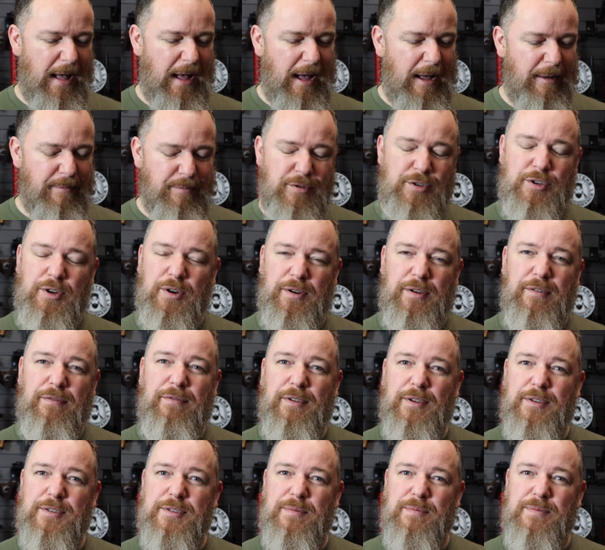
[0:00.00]
I'm sure you
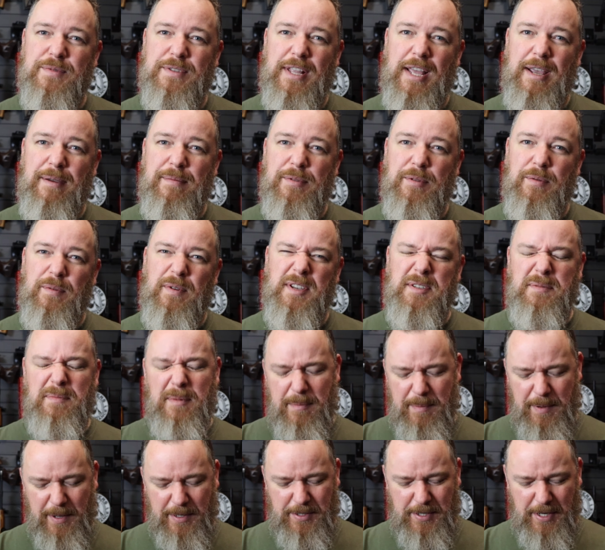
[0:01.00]
feel some slam in the wrist.
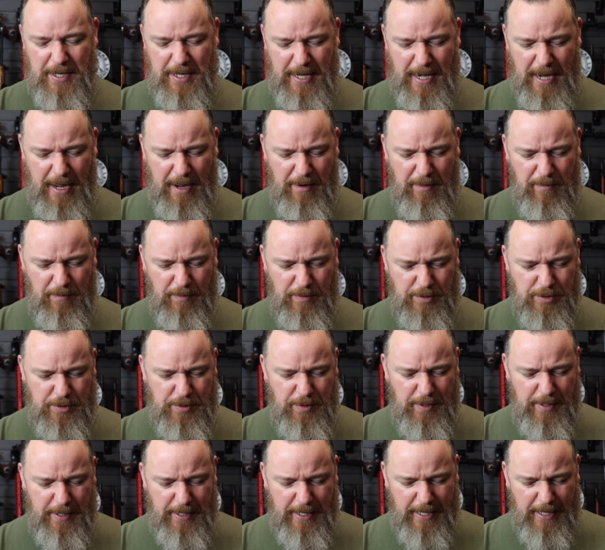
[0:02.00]
Maybe I'll take it out and we'll shoot
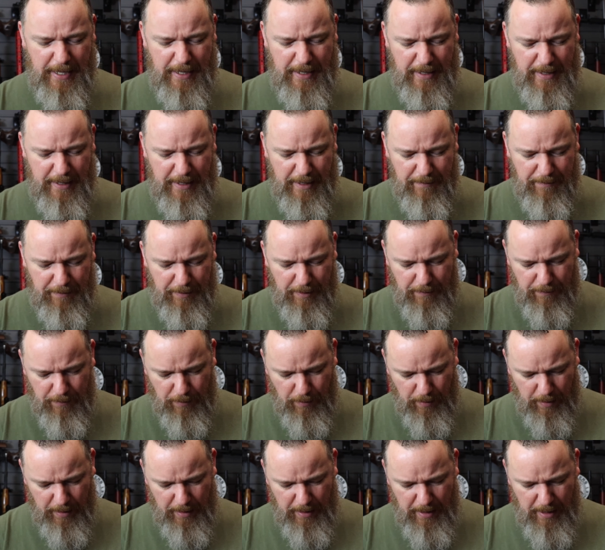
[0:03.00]
it again, get a feel
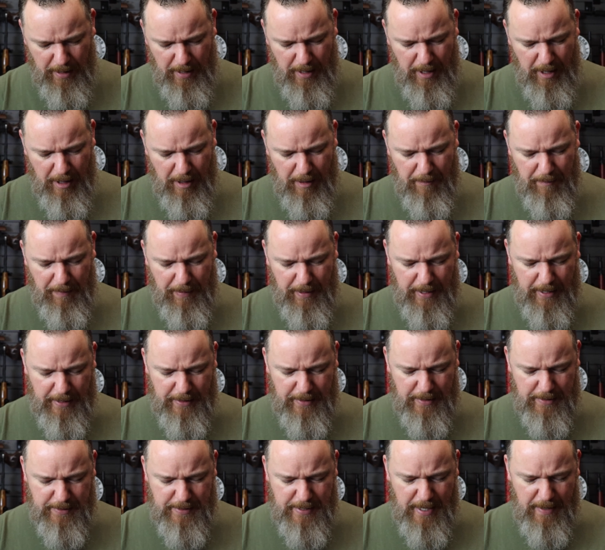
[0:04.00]
for it. But it
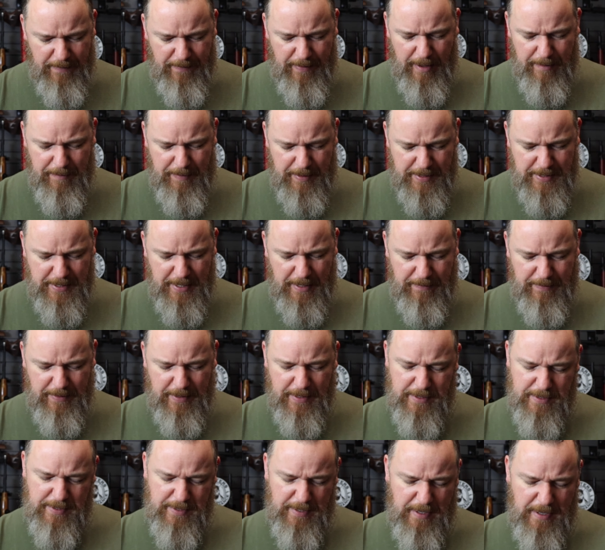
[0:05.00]
does have ambi
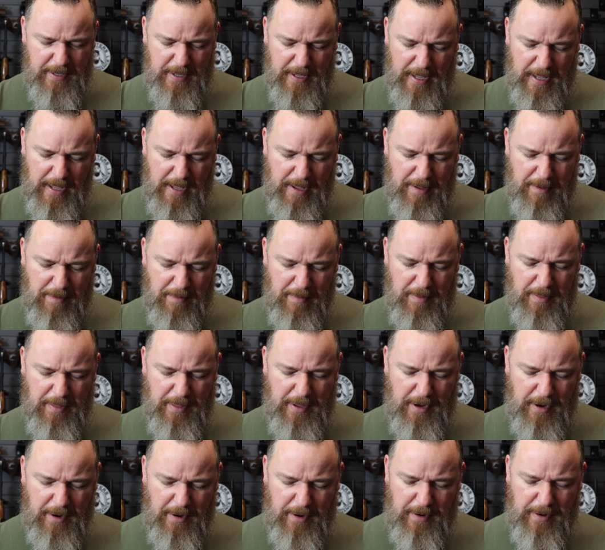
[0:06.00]
safeties.
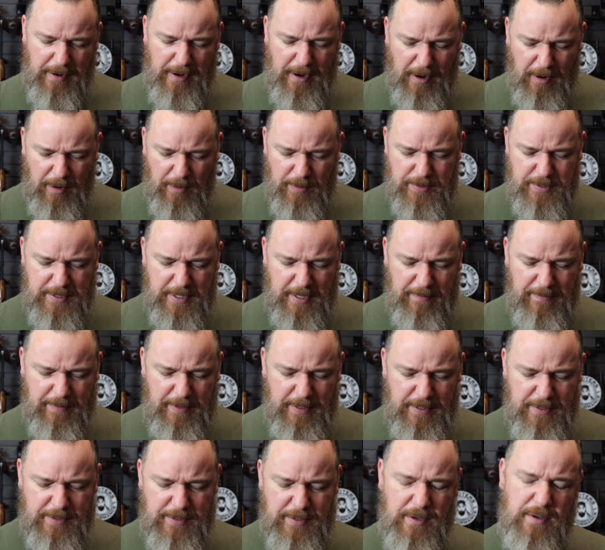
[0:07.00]
They are narrow
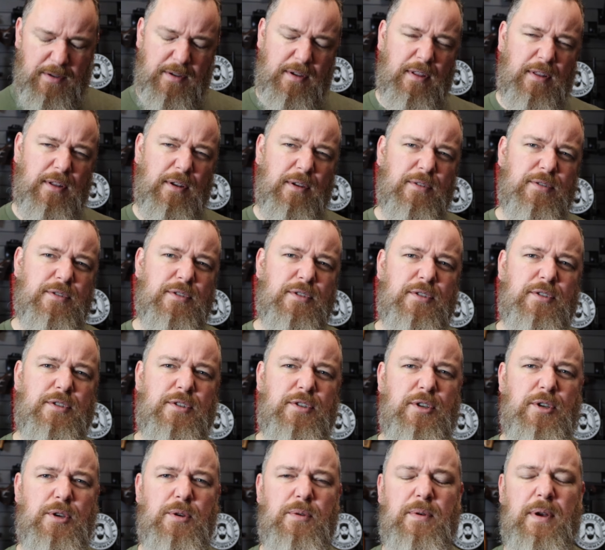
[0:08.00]
safeties, a little
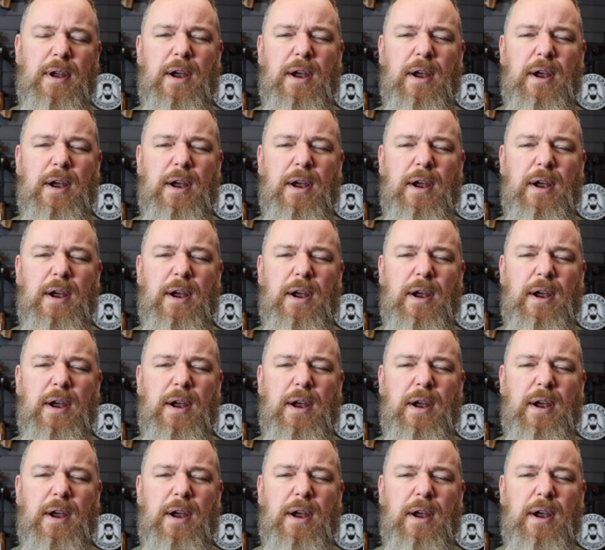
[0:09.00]
too